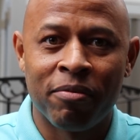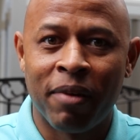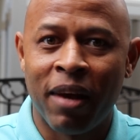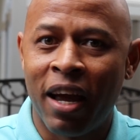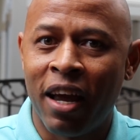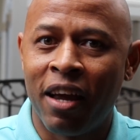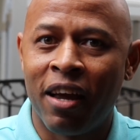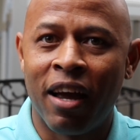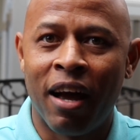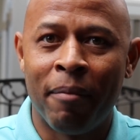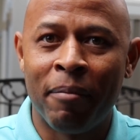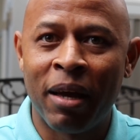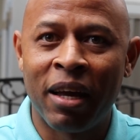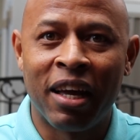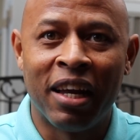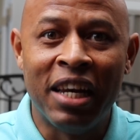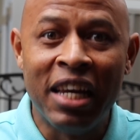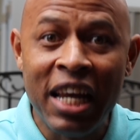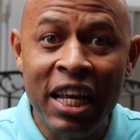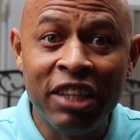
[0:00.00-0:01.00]
Like I'm
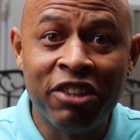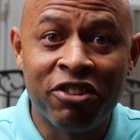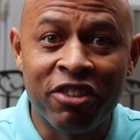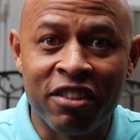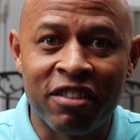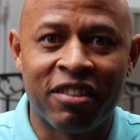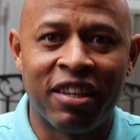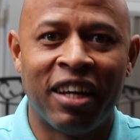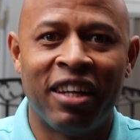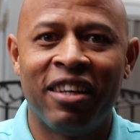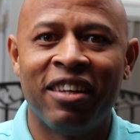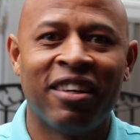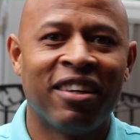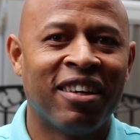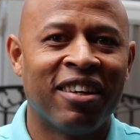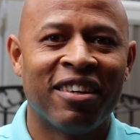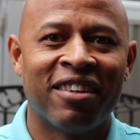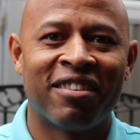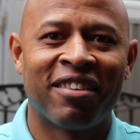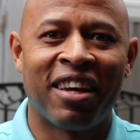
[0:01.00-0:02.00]
like a ninja, son.
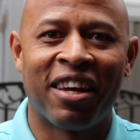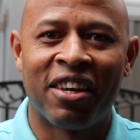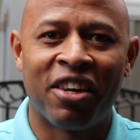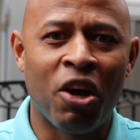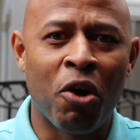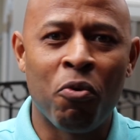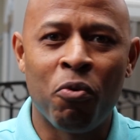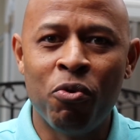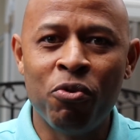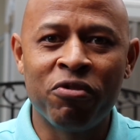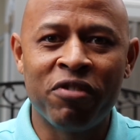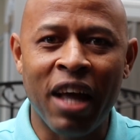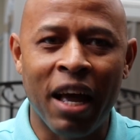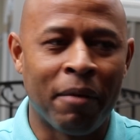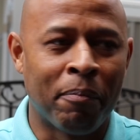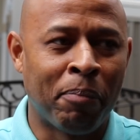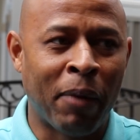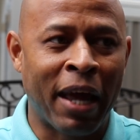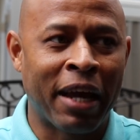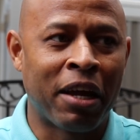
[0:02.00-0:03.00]
It's like, yo, who's
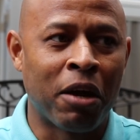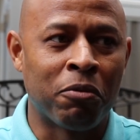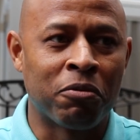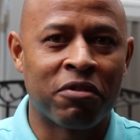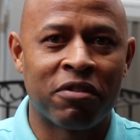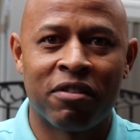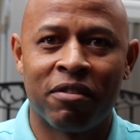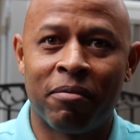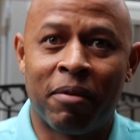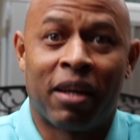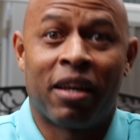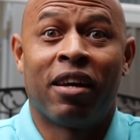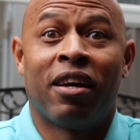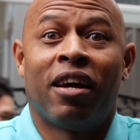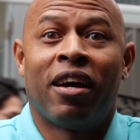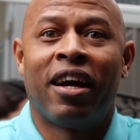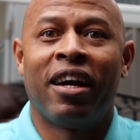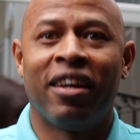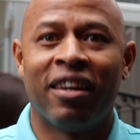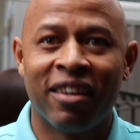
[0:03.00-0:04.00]
that black ghost? I'm like, all
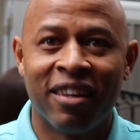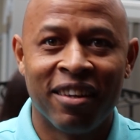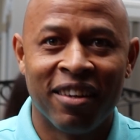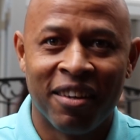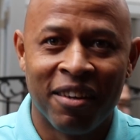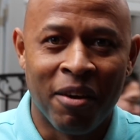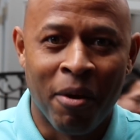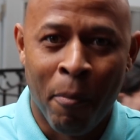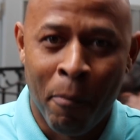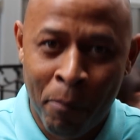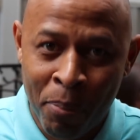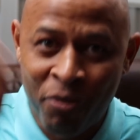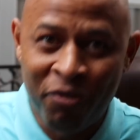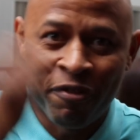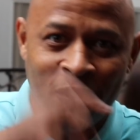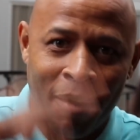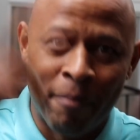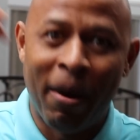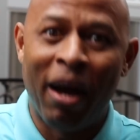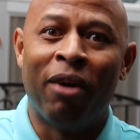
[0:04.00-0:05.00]
right,
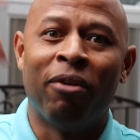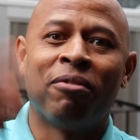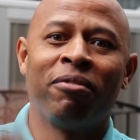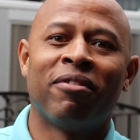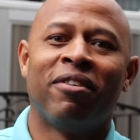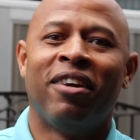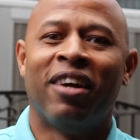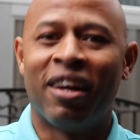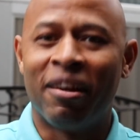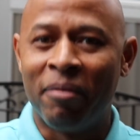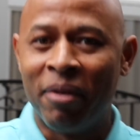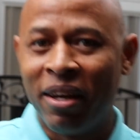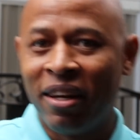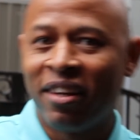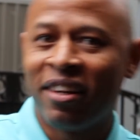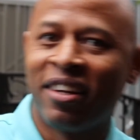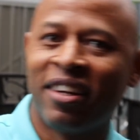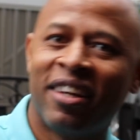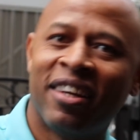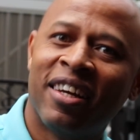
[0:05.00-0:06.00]
poof, I'm out. You know what I
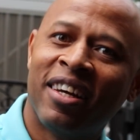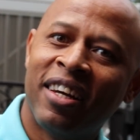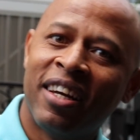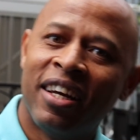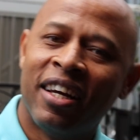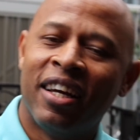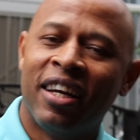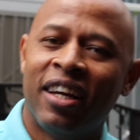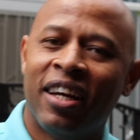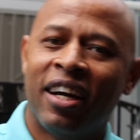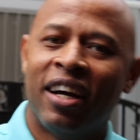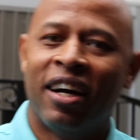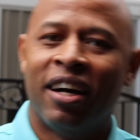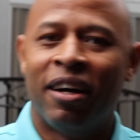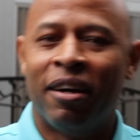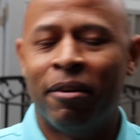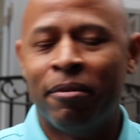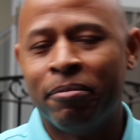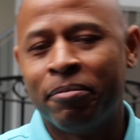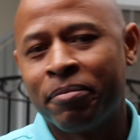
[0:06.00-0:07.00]
mean?
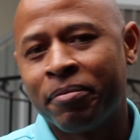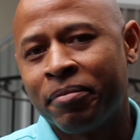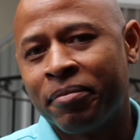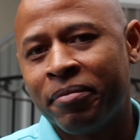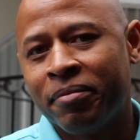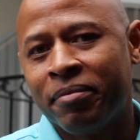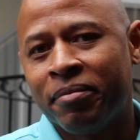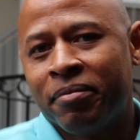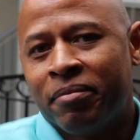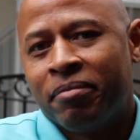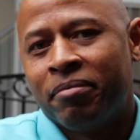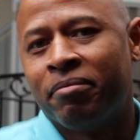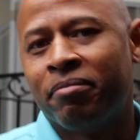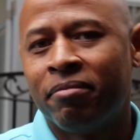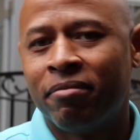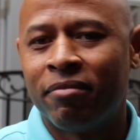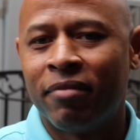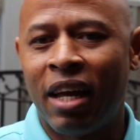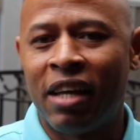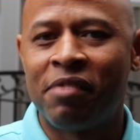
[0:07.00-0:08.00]

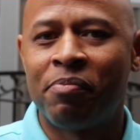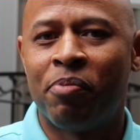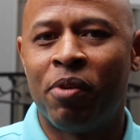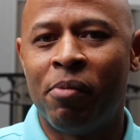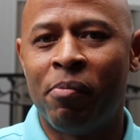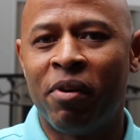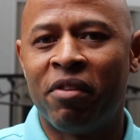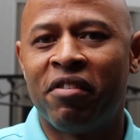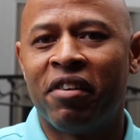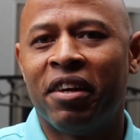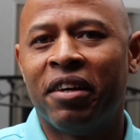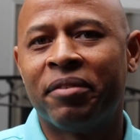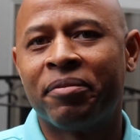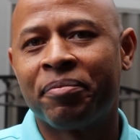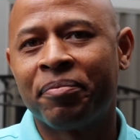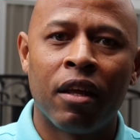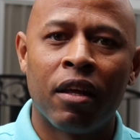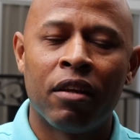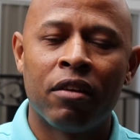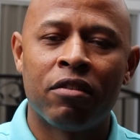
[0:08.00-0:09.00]
Um, that's pretty much it.
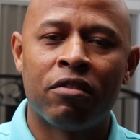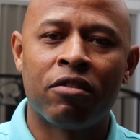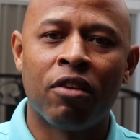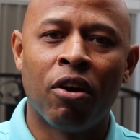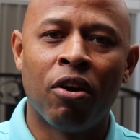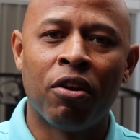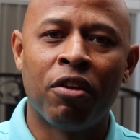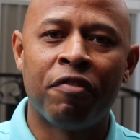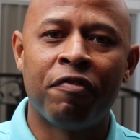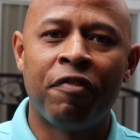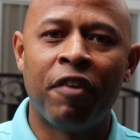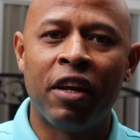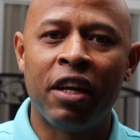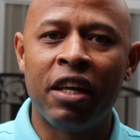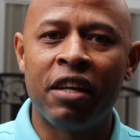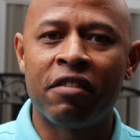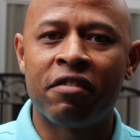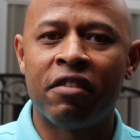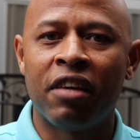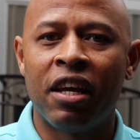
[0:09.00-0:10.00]
So the
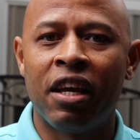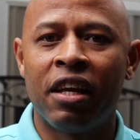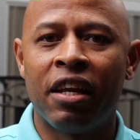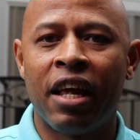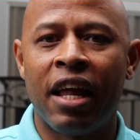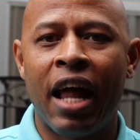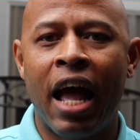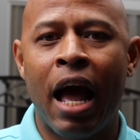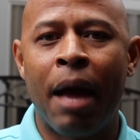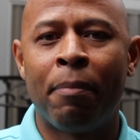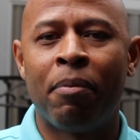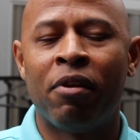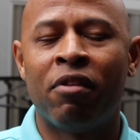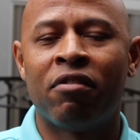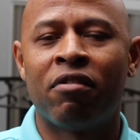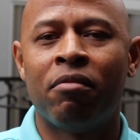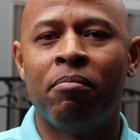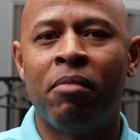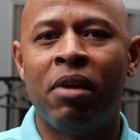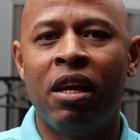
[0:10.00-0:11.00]
funniest thing that
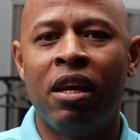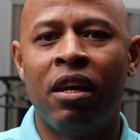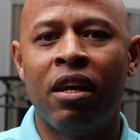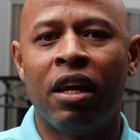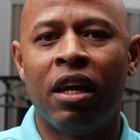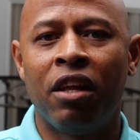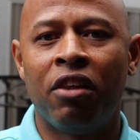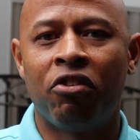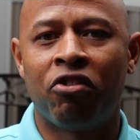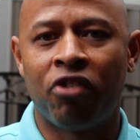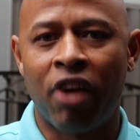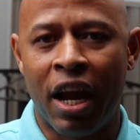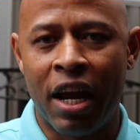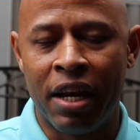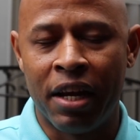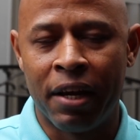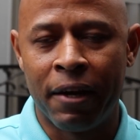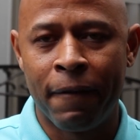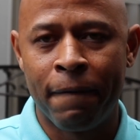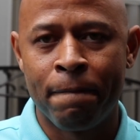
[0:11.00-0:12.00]
happened to me in
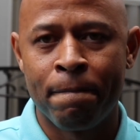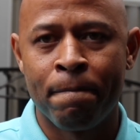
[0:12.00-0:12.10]
China.